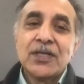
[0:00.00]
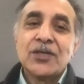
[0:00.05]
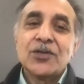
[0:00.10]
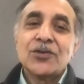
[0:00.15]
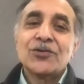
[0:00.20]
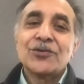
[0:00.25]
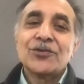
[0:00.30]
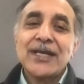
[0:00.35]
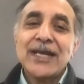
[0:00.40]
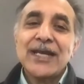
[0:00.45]

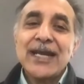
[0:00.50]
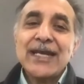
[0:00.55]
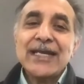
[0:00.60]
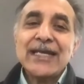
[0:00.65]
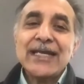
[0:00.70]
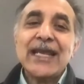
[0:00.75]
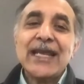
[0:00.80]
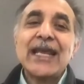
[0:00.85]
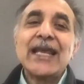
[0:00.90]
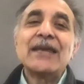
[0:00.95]

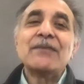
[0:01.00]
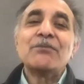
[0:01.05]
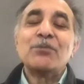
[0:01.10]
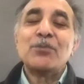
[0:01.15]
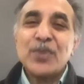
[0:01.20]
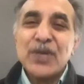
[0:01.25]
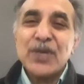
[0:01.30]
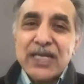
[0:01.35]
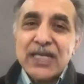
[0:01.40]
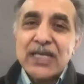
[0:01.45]
creating a
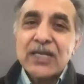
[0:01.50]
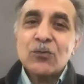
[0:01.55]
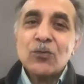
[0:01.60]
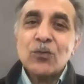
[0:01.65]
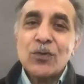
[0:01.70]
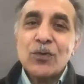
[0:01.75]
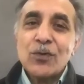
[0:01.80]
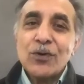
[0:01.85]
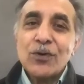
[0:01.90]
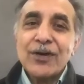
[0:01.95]
bidding
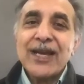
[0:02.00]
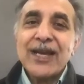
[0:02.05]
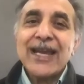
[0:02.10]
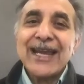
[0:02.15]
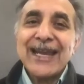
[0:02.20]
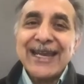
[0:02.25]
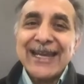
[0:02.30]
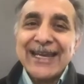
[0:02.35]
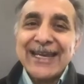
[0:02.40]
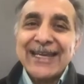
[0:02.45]
war
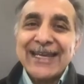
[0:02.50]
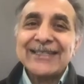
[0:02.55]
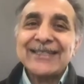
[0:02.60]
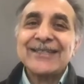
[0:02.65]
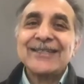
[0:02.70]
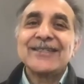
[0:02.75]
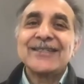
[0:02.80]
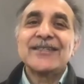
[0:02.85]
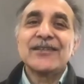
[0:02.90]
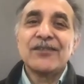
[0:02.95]
and
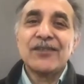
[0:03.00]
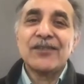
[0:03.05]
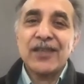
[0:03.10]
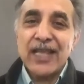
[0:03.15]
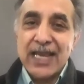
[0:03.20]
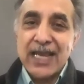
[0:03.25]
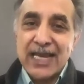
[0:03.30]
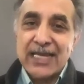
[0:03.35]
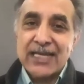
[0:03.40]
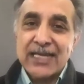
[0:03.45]

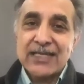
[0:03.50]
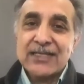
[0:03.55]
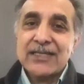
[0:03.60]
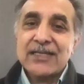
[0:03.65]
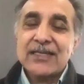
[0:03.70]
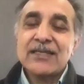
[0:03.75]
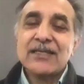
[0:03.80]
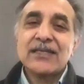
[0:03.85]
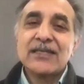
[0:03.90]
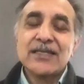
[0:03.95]
delays
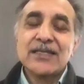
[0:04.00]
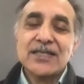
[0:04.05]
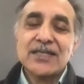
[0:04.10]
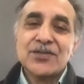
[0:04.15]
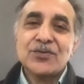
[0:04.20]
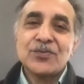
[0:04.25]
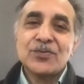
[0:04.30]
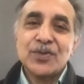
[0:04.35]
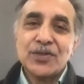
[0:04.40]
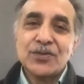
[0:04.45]
in the
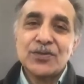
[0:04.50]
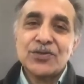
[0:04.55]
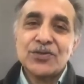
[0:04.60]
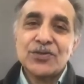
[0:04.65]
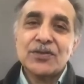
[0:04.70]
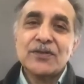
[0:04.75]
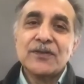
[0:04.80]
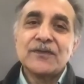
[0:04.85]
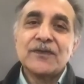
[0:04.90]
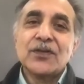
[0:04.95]

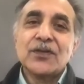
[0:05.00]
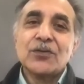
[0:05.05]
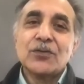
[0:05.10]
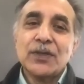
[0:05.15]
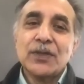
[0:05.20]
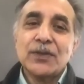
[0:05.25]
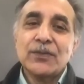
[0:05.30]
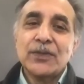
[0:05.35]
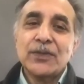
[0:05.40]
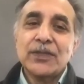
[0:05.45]
distribution of
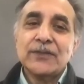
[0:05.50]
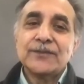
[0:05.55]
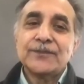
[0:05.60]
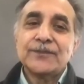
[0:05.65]
equipment.